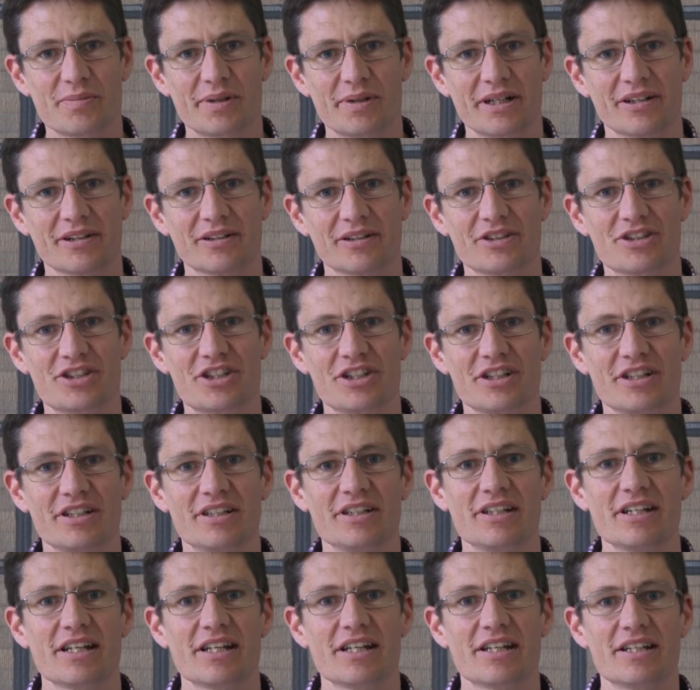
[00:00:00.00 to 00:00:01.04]

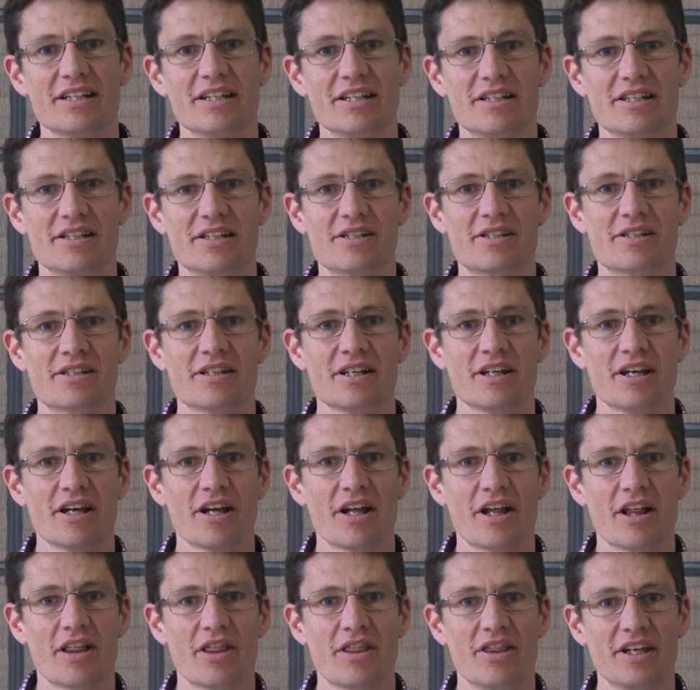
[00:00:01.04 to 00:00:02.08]
biology is
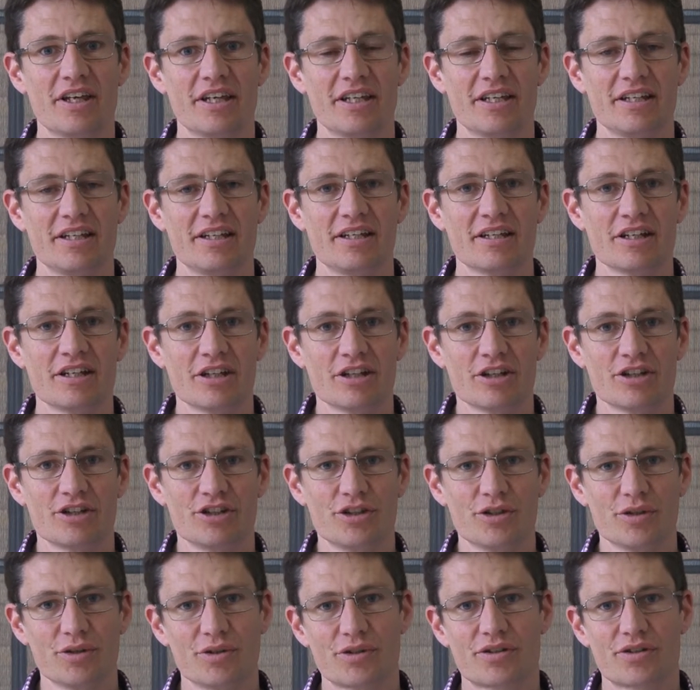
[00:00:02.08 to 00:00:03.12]
the
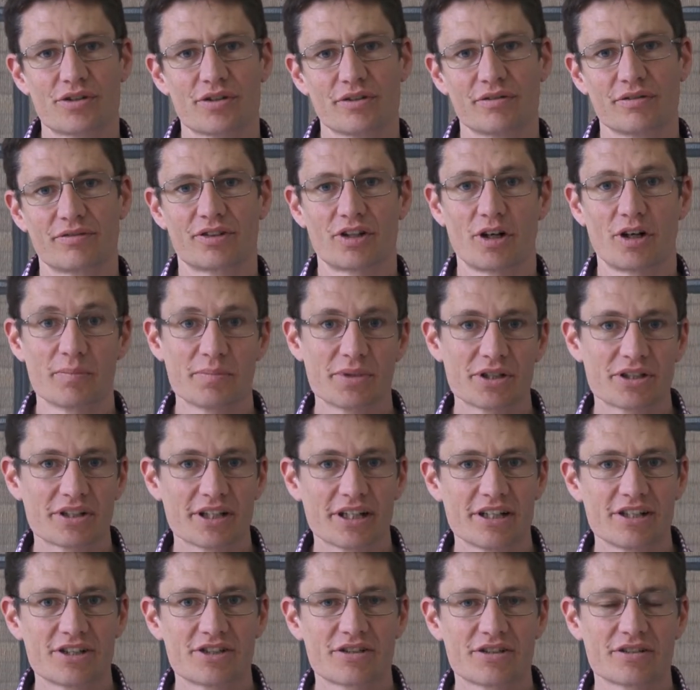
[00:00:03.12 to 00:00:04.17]
use of
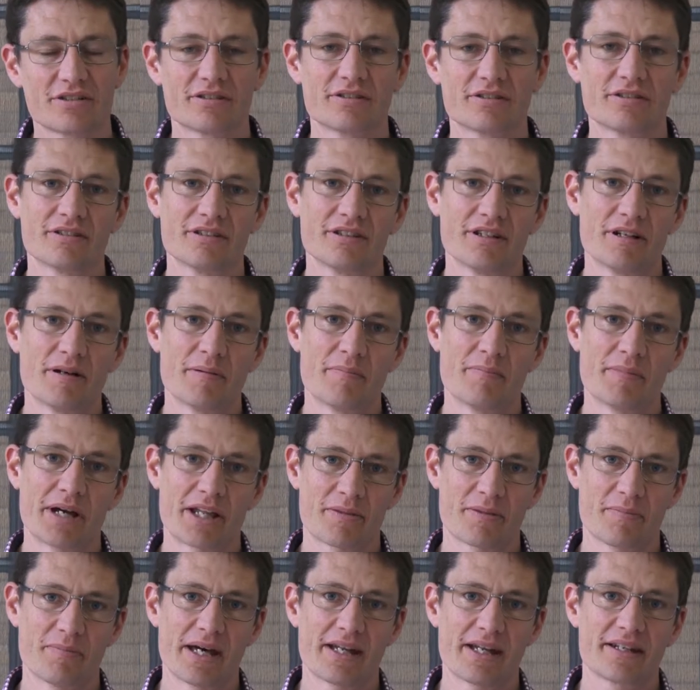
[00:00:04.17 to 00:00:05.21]
computation,
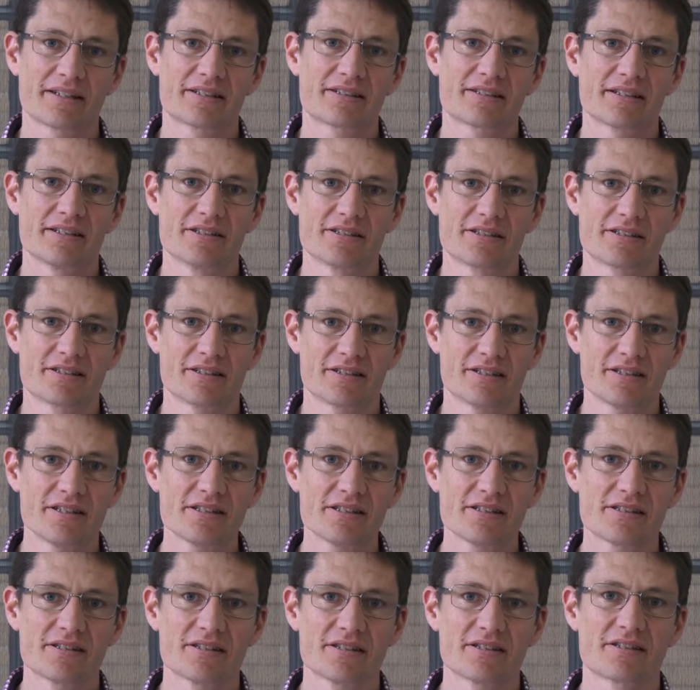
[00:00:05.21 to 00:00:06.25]
mathematics, and
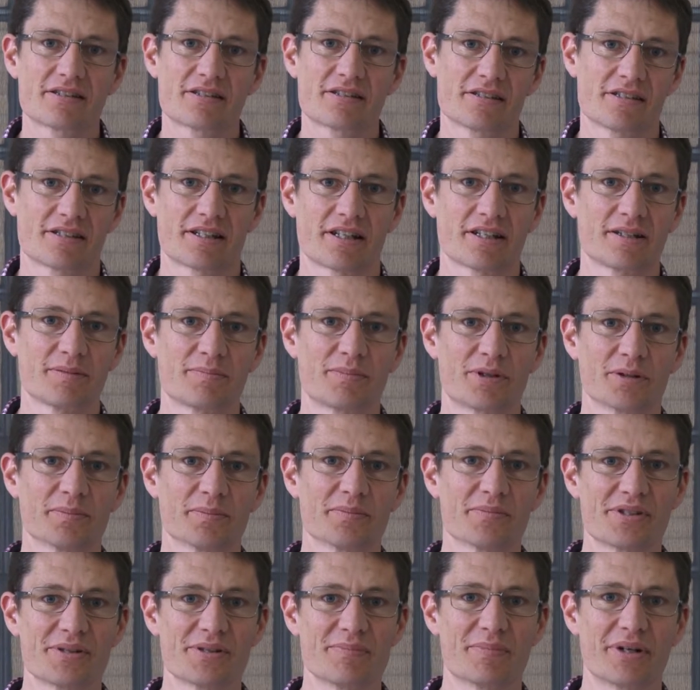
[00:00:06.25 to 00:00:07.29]
statistics to study
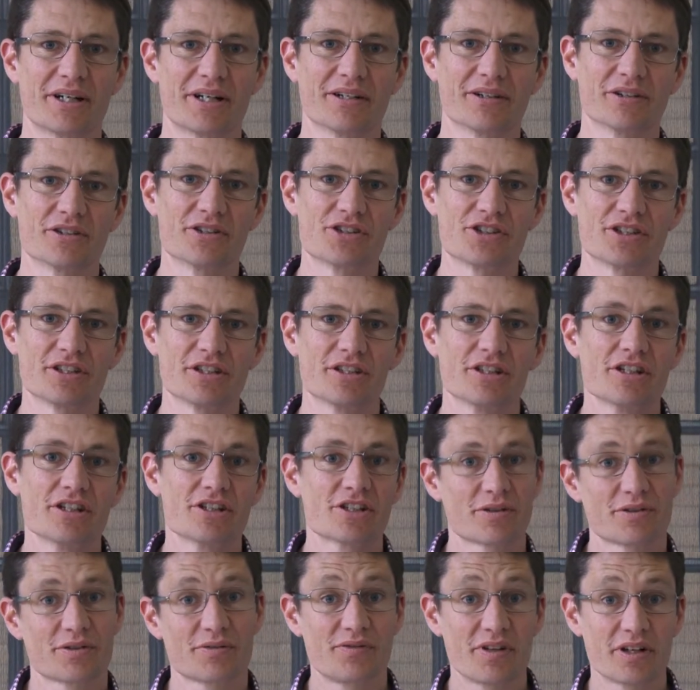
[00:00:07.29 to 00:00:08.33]
problems in biology.
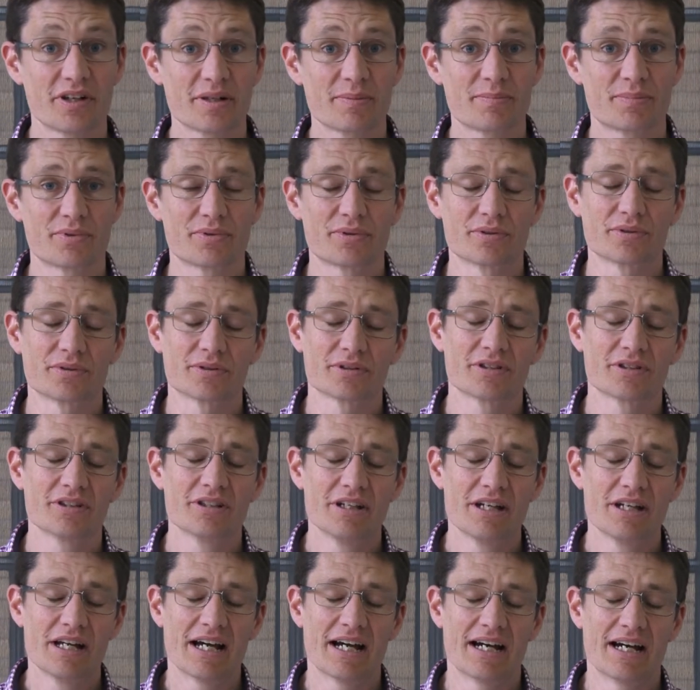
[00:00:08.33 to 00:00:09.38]
So it's very
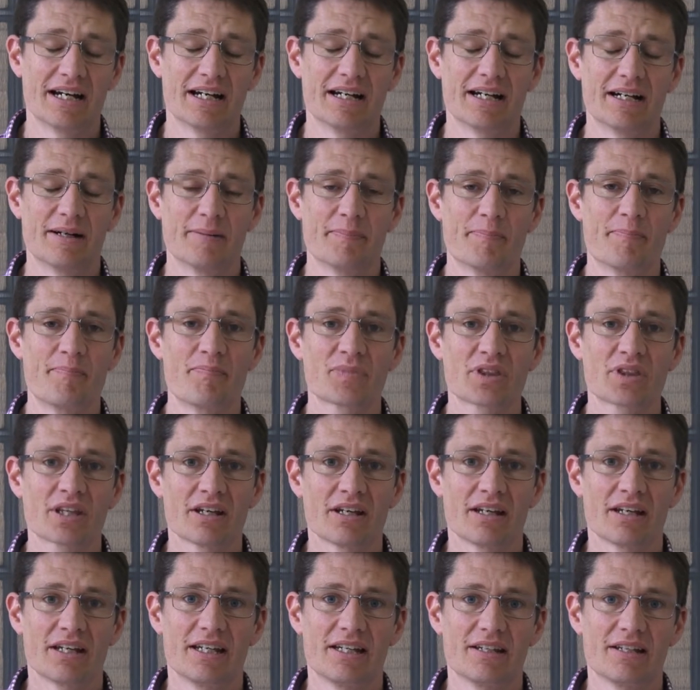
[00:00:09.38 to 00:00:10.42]
broad.
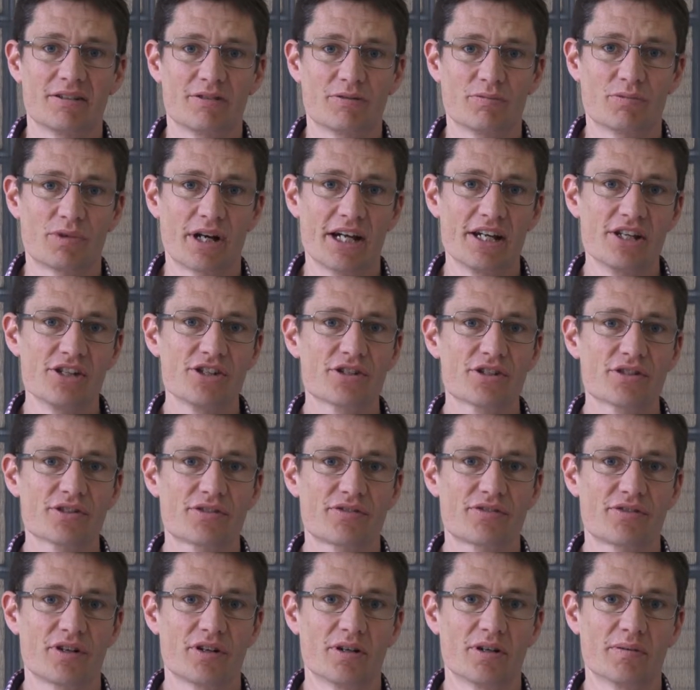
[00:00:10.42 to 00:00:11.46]
It ranges
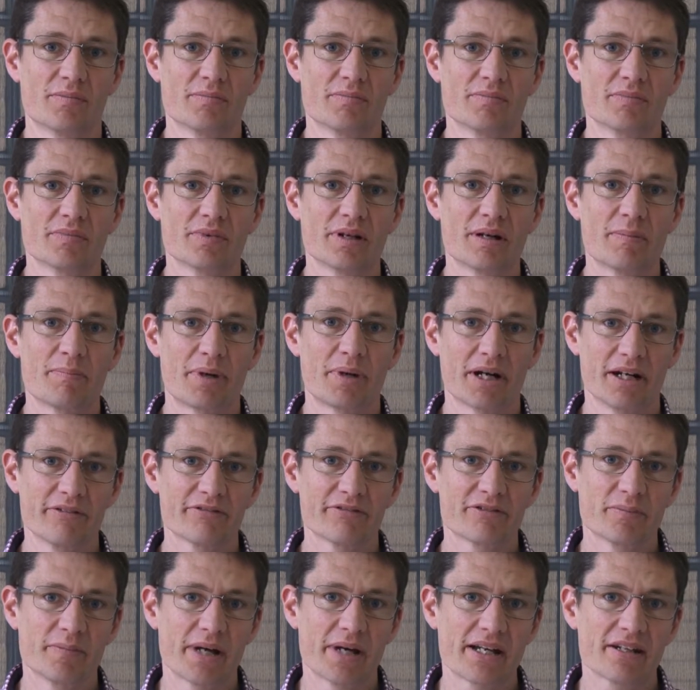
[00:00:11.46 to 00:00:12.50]
from
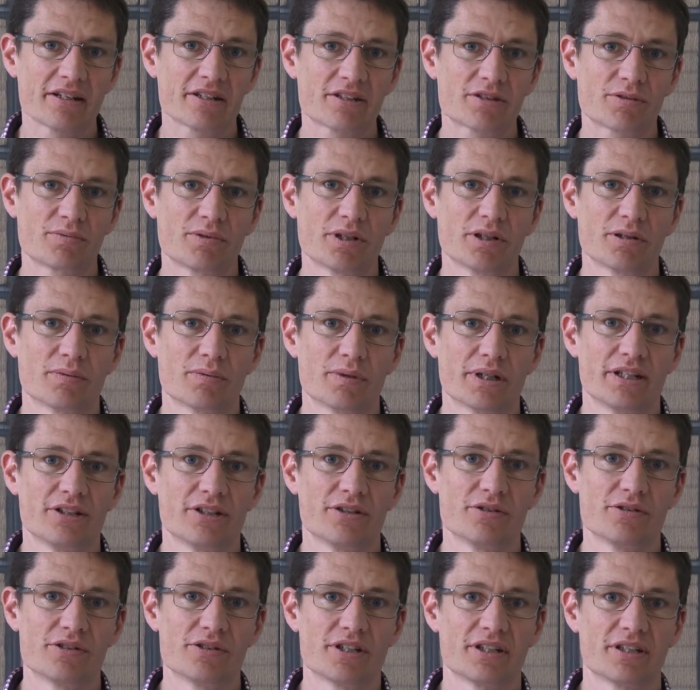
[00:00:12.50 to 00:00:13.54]
bioinformatics, where we're
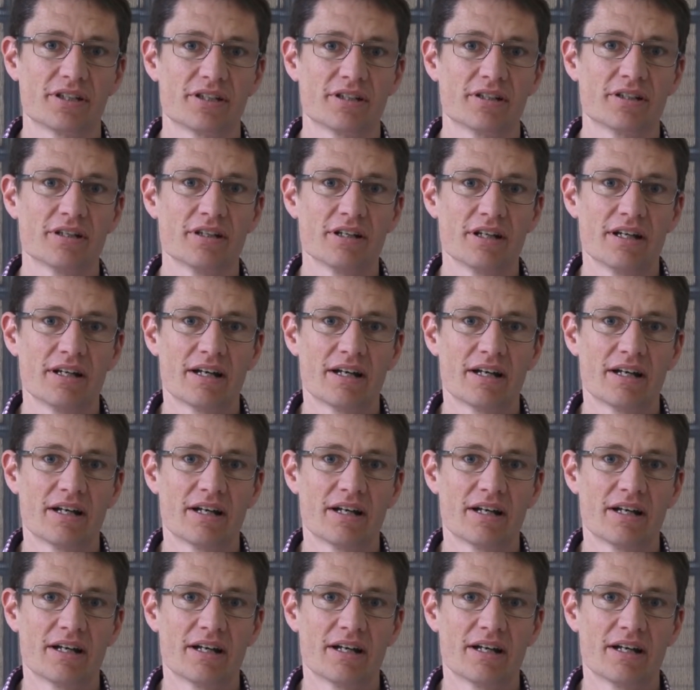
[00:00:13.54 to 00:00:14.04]
using